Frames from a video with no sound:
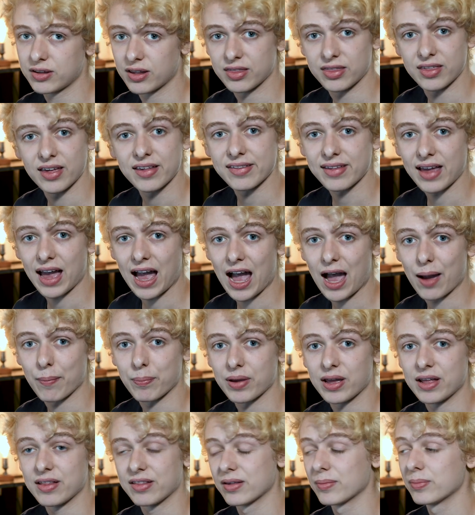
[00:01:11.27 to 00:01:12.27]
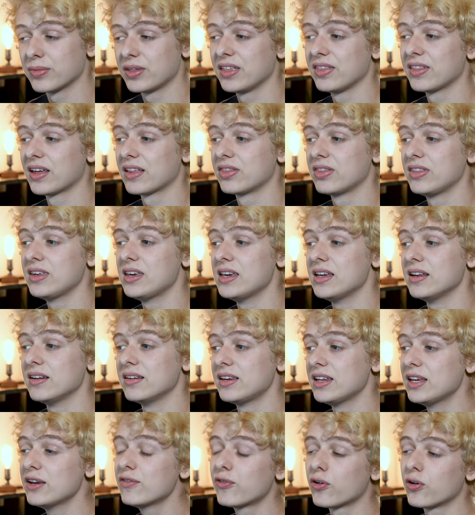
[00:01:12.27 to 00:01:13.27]
to this app and something that the
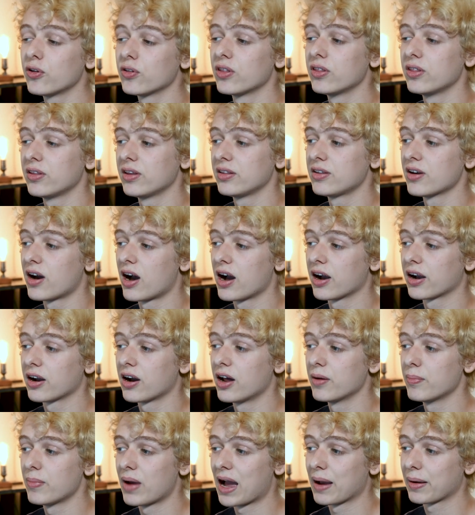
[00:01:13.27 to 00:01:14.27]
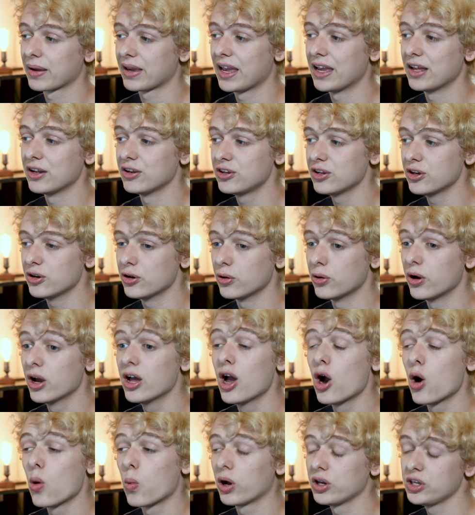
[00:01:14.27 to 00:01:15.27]
default dock on Mac can't do.
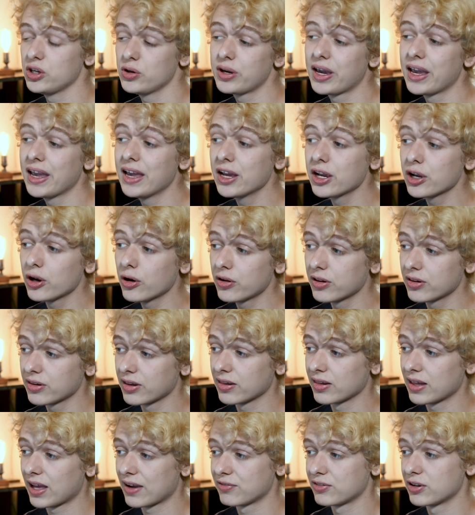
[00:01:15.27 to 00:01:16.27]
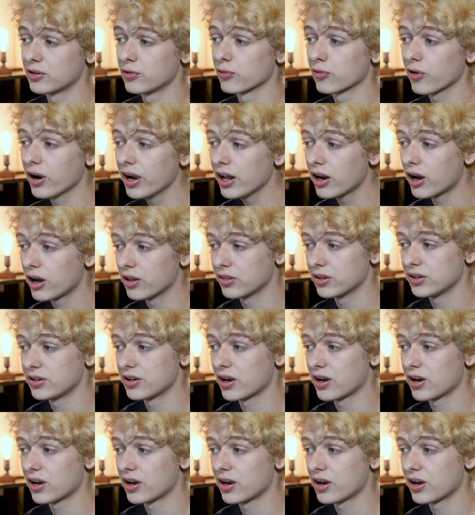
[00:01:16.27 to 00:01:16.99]
While you can go to the left and right on the